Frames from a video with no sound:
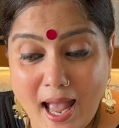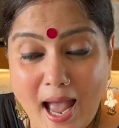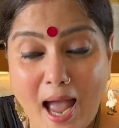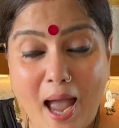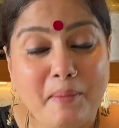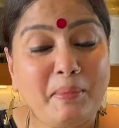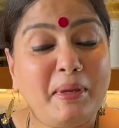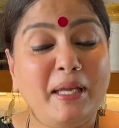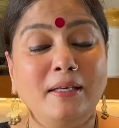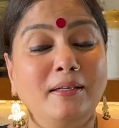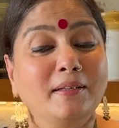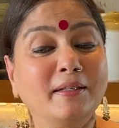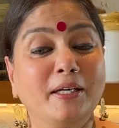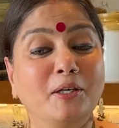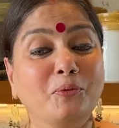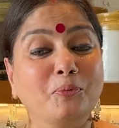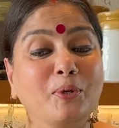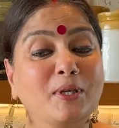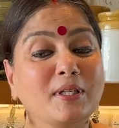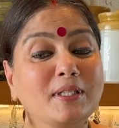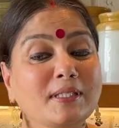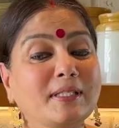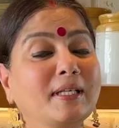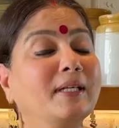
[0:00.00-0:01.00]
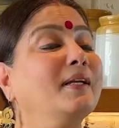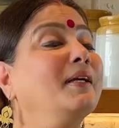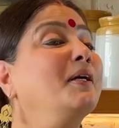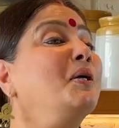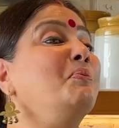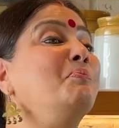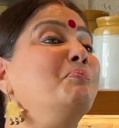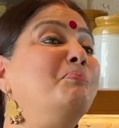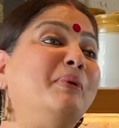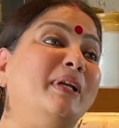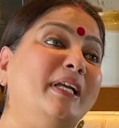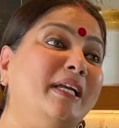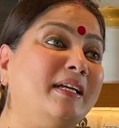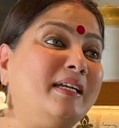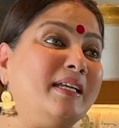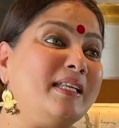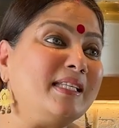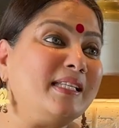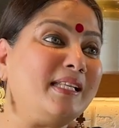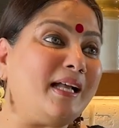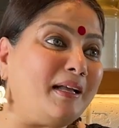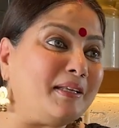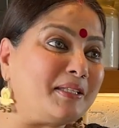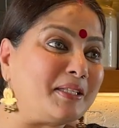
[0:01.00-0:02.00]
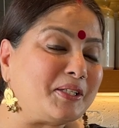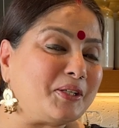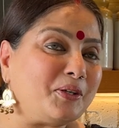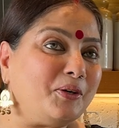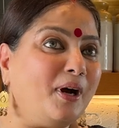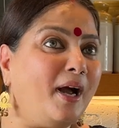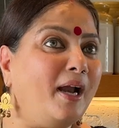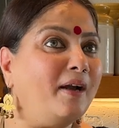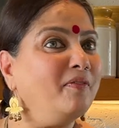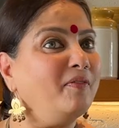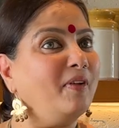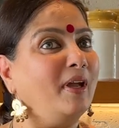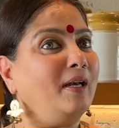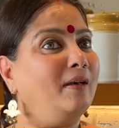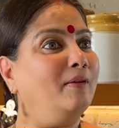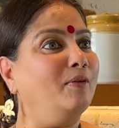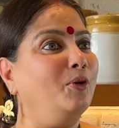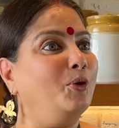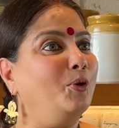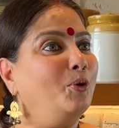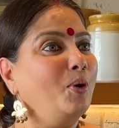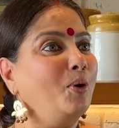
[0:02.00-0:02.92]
I mean, it was a complete disaster. And when,